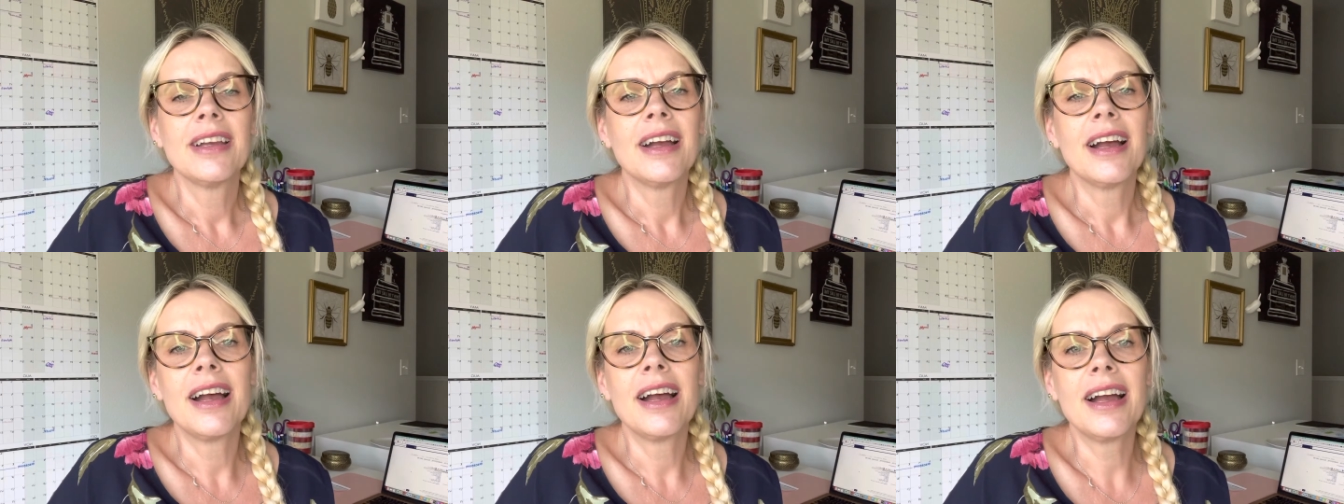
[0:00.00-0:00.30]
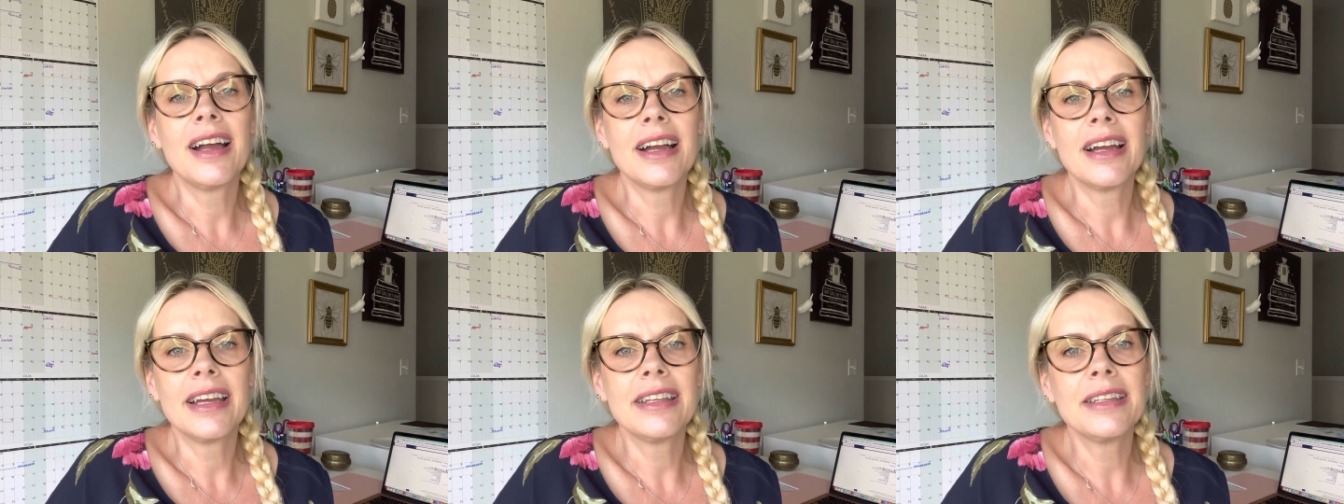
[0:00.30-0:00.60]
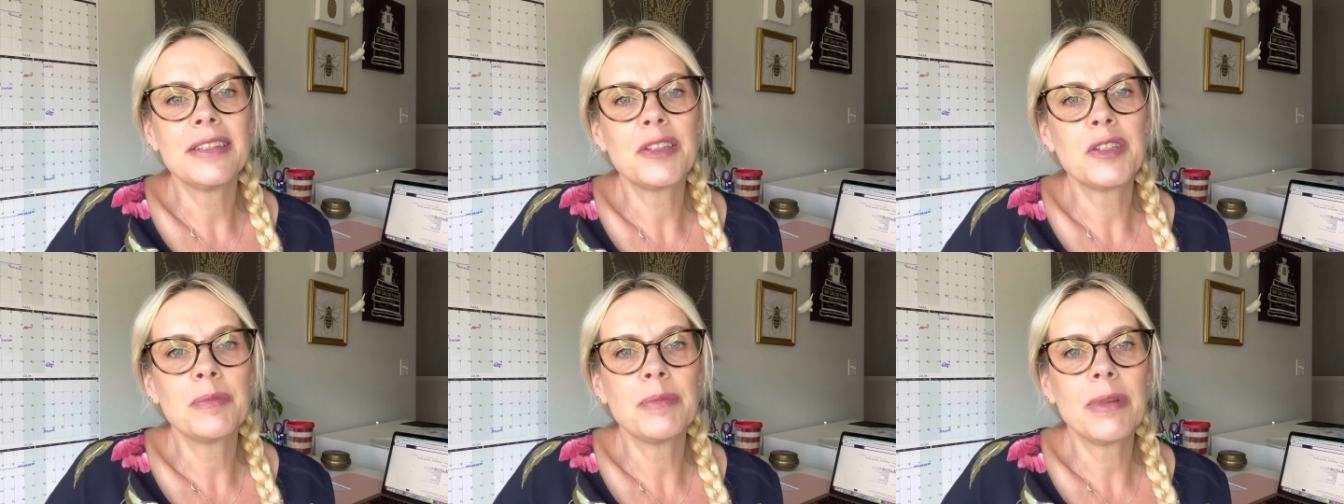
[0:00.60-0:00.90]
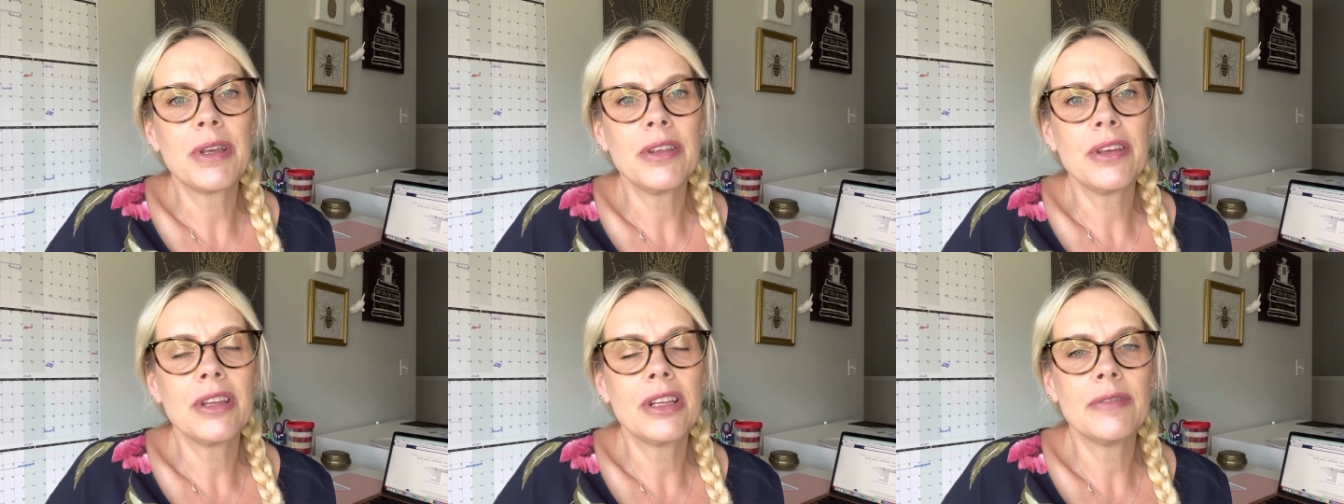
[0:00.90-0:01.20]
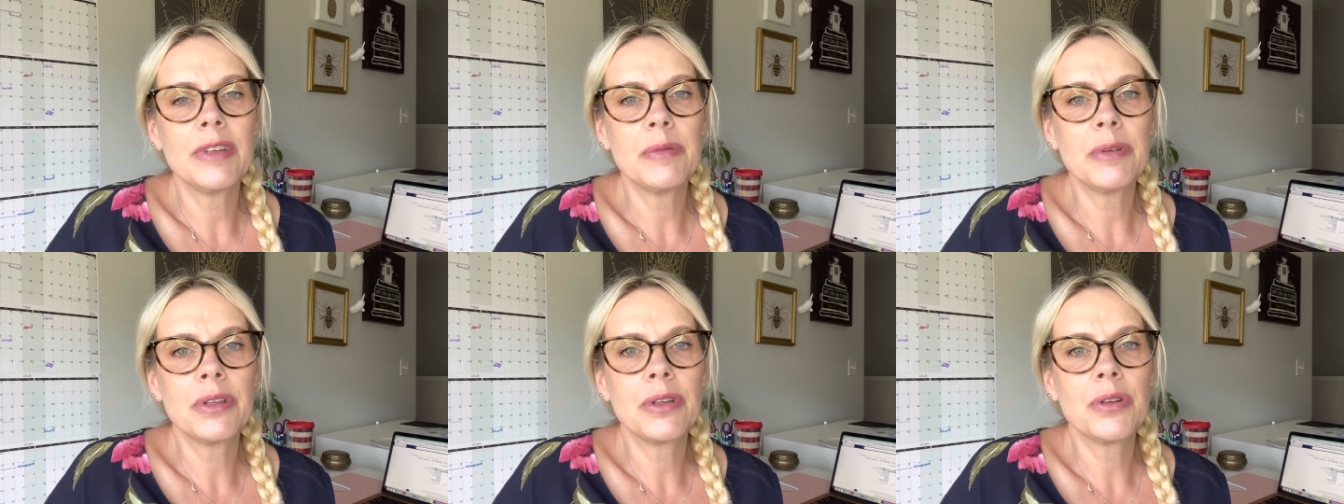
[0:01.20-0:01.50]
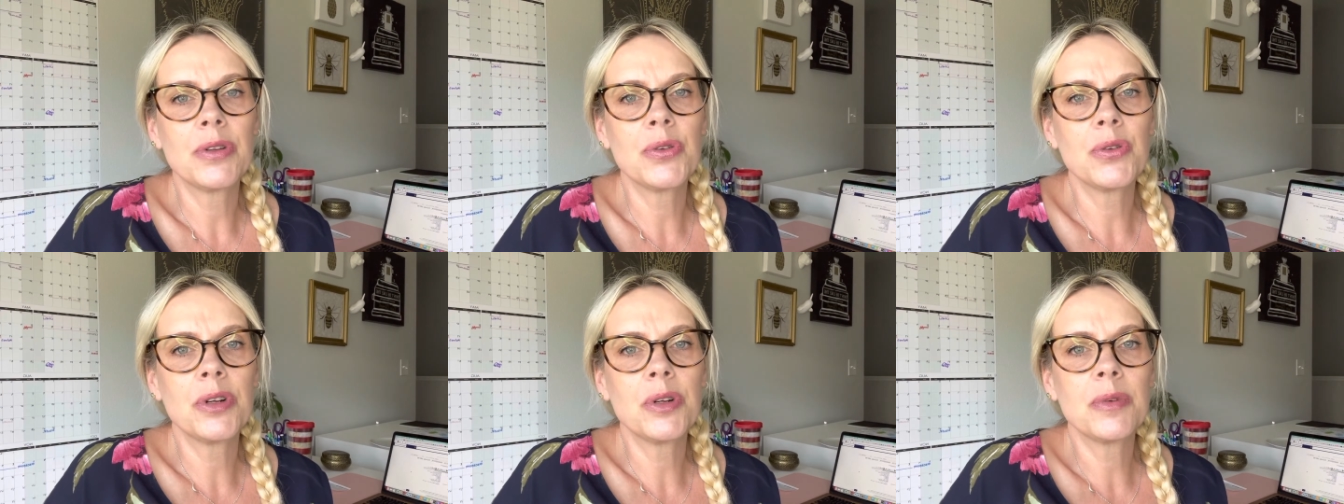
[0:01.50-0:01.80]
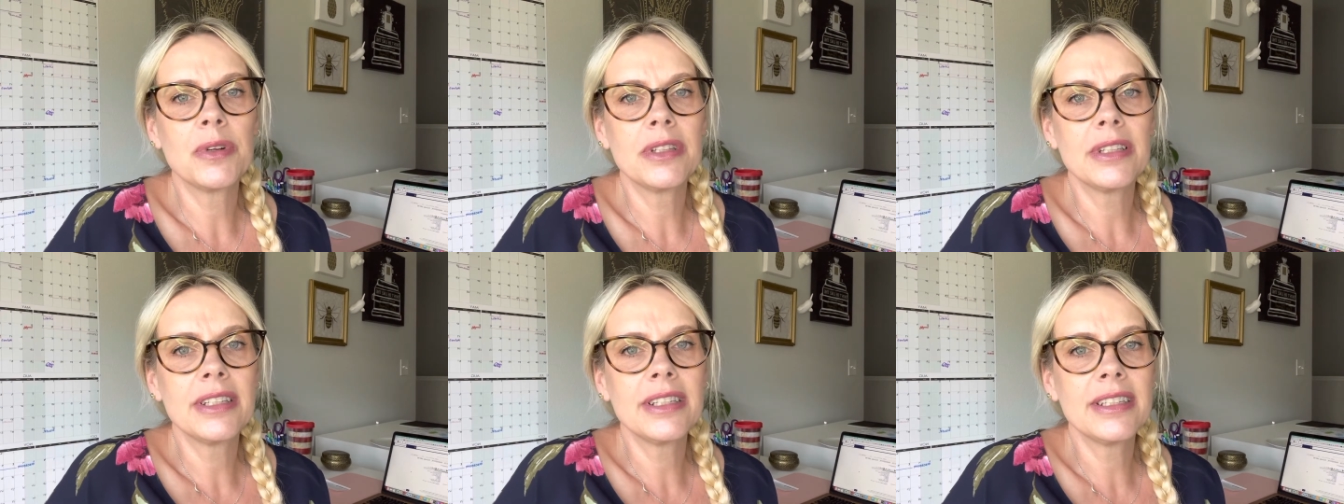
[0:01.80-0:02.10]
Hi, this is Beth Helvey with Couture
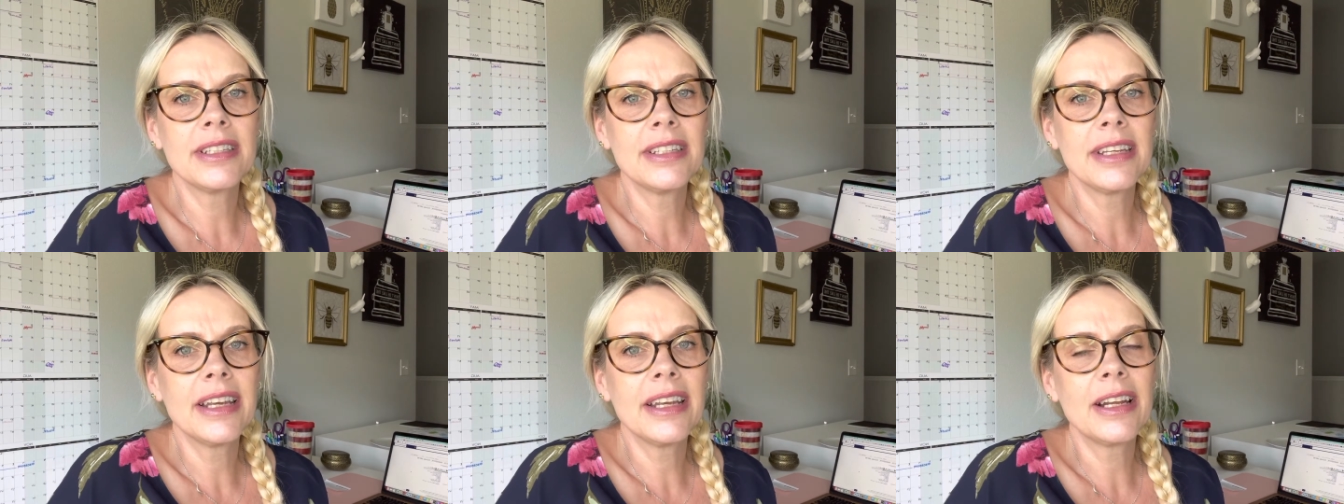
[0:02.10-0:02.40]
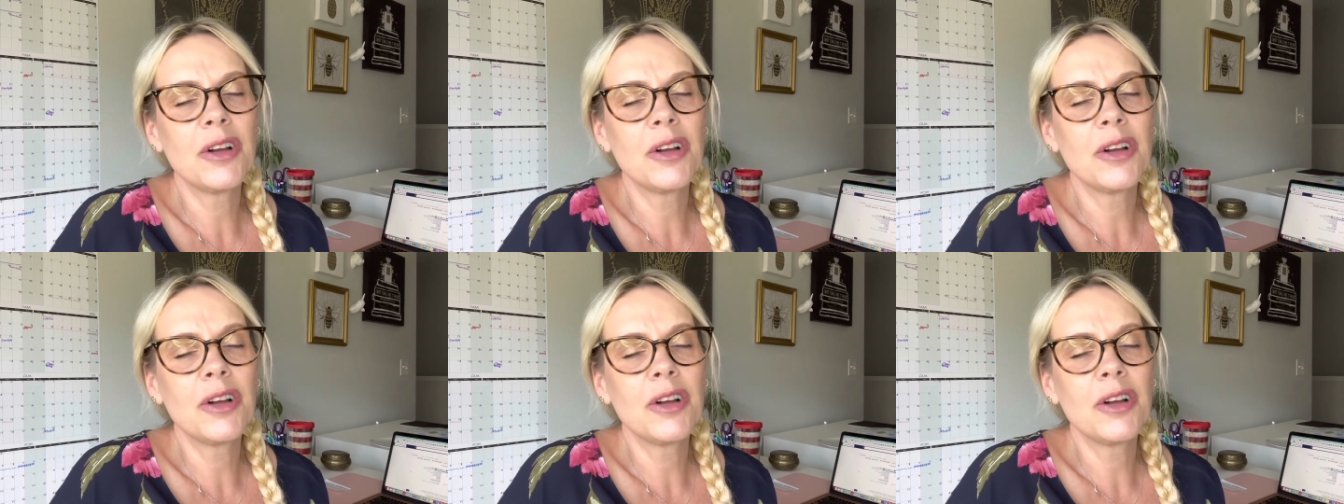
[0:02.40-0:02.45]
Real Estate.